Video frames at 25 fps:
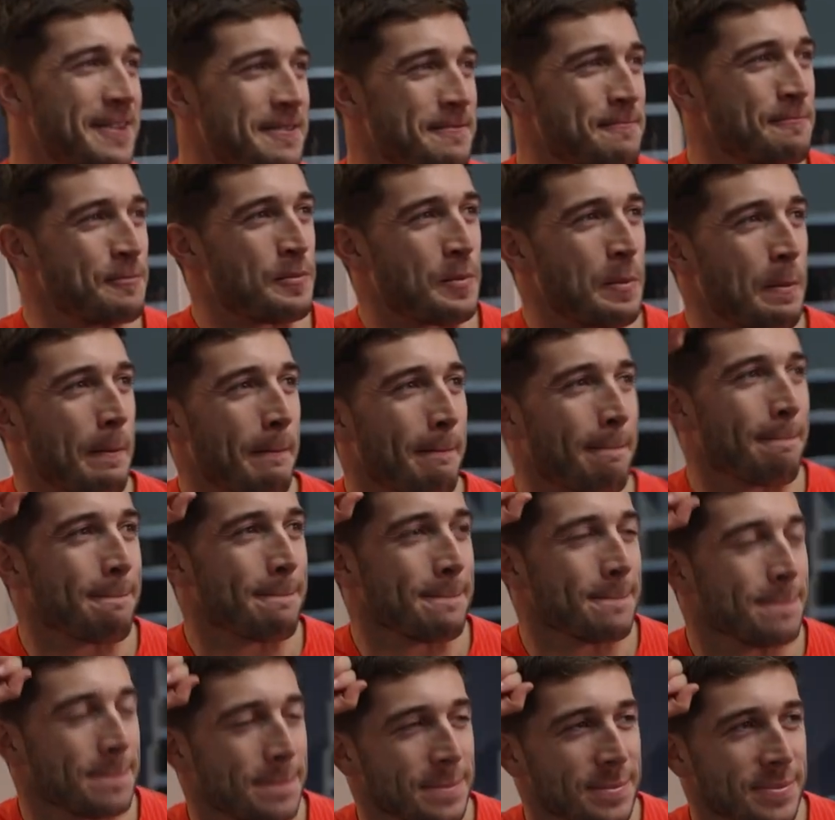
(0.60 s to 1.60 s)
Question of
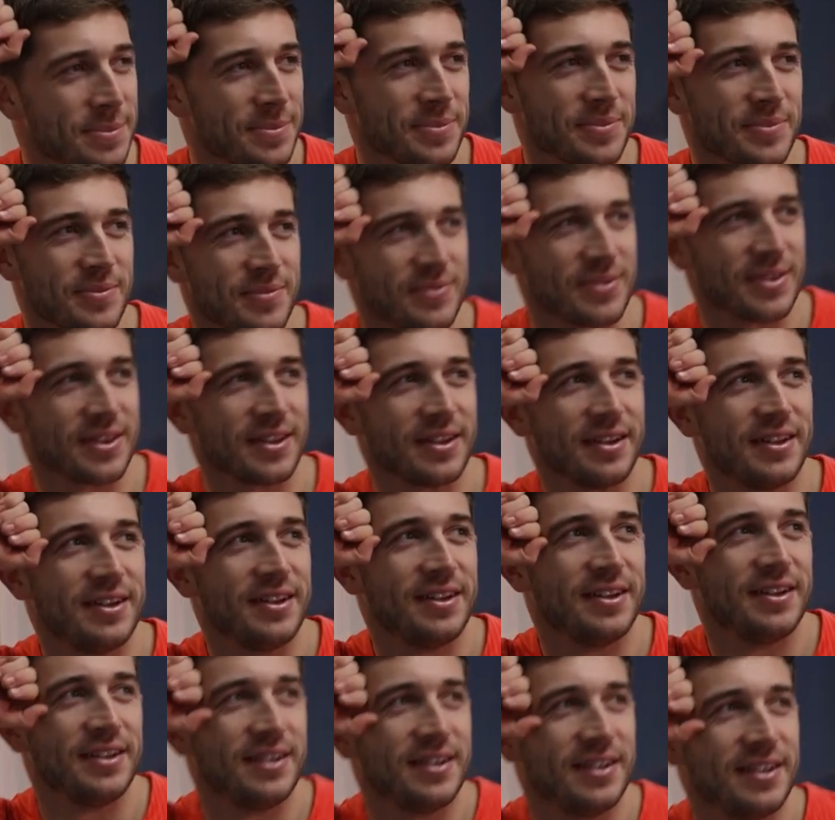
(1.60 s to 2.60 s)
the week.
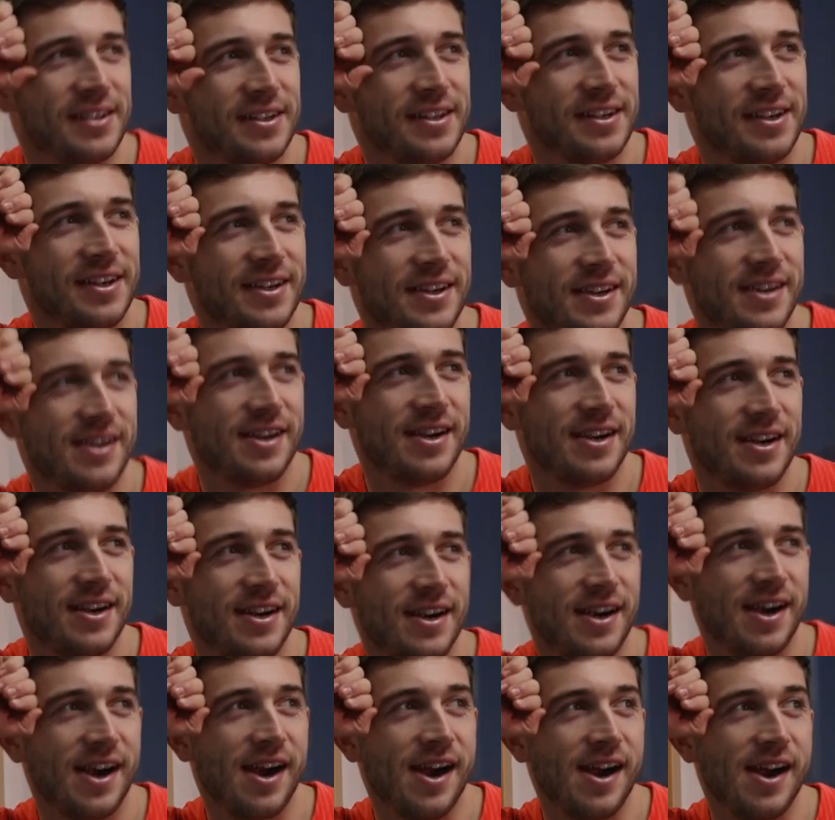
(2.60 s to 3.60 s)
In a zombie
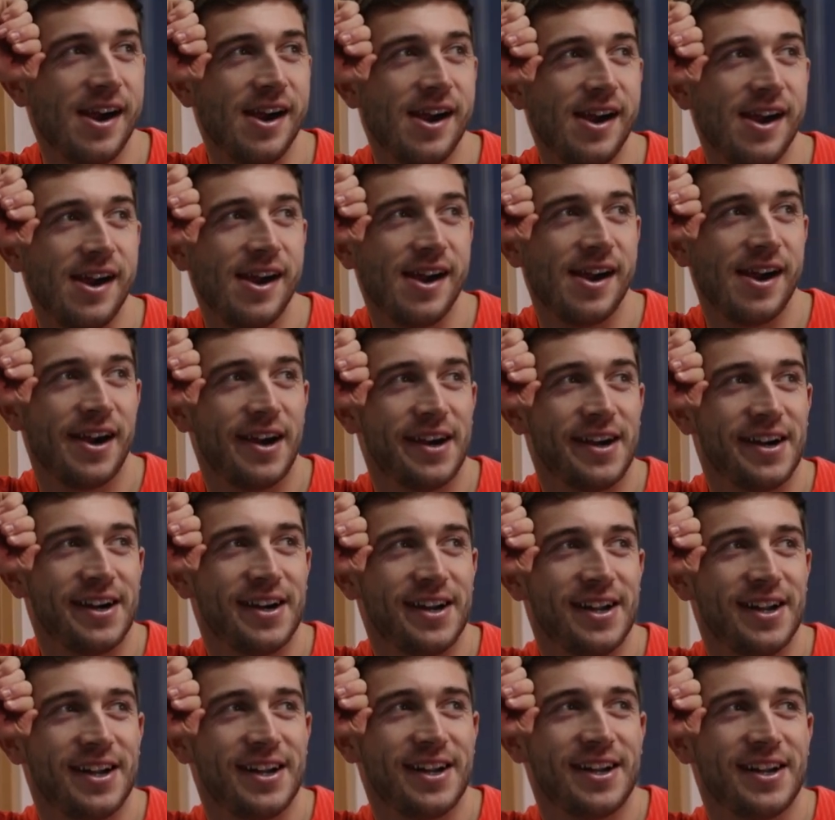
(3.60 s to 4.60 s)
apocalypse, I think we asked you
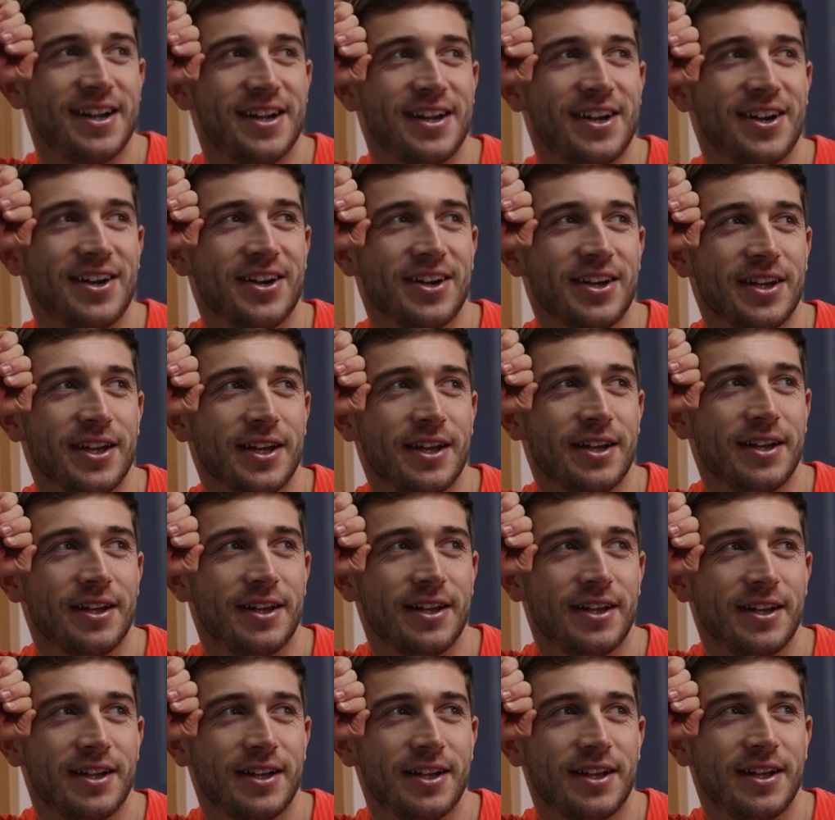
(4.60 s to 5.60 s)
this last week, in a zombie
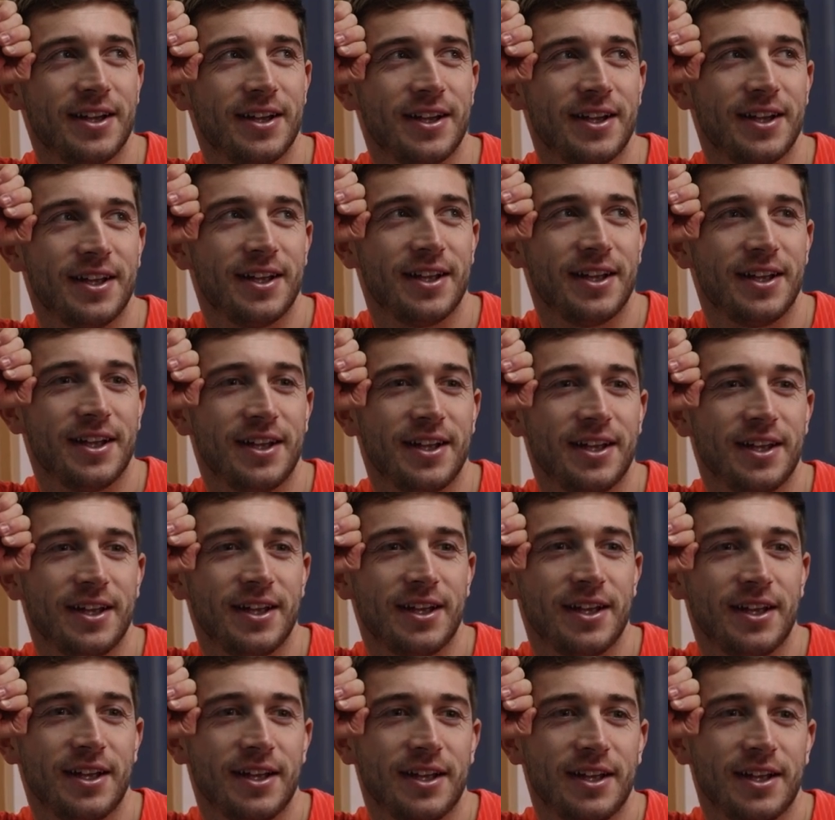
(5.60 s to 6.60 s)
apocalypse, who would you
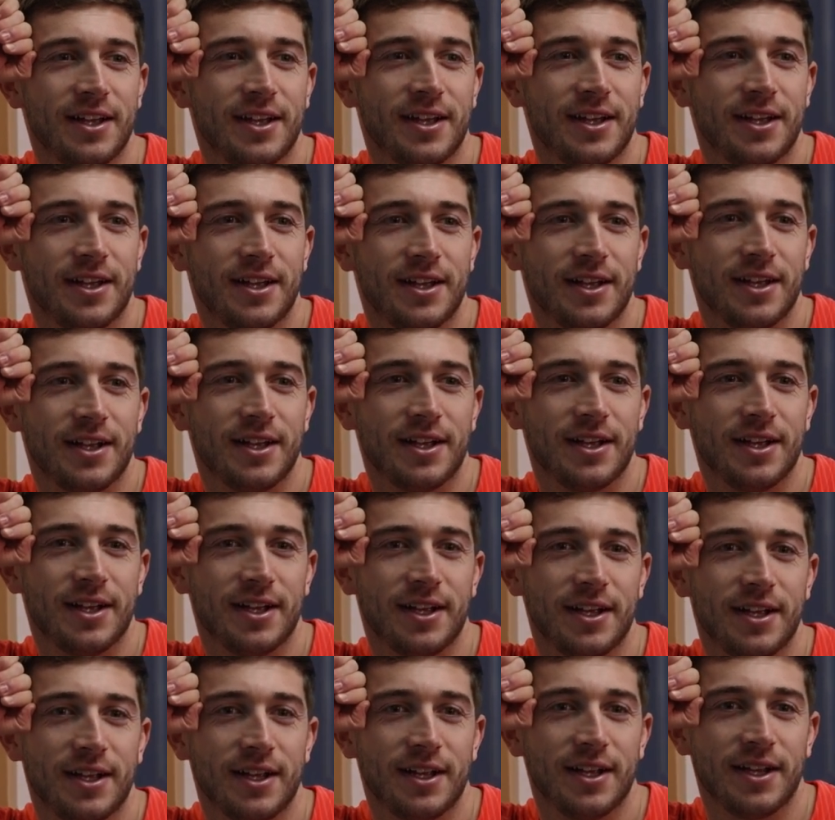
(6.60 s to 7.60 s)
stick to for
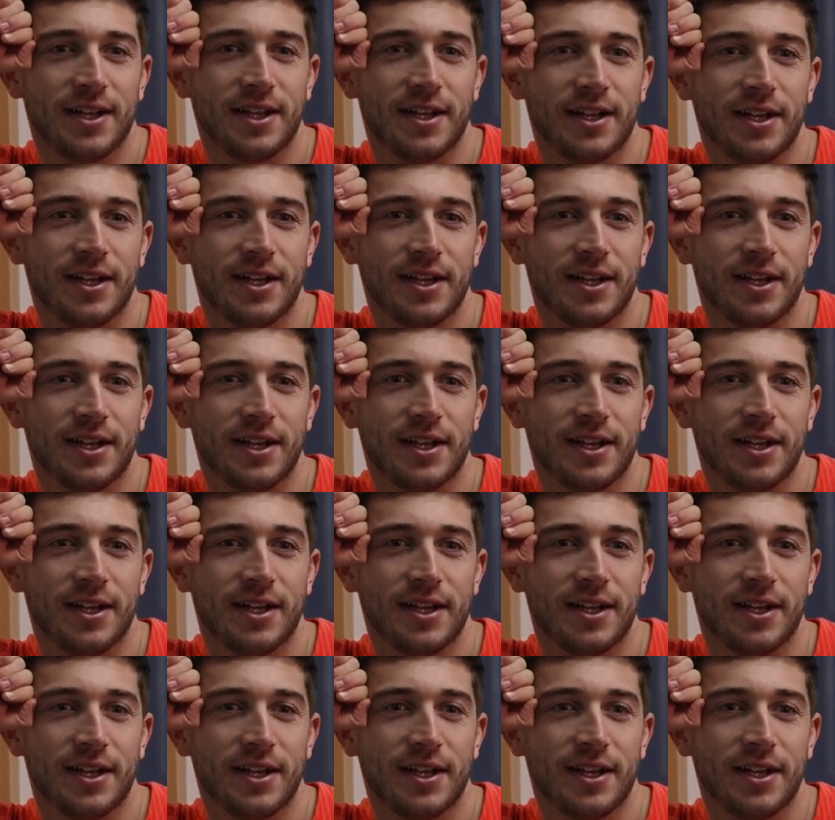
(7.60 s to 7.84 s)
survival?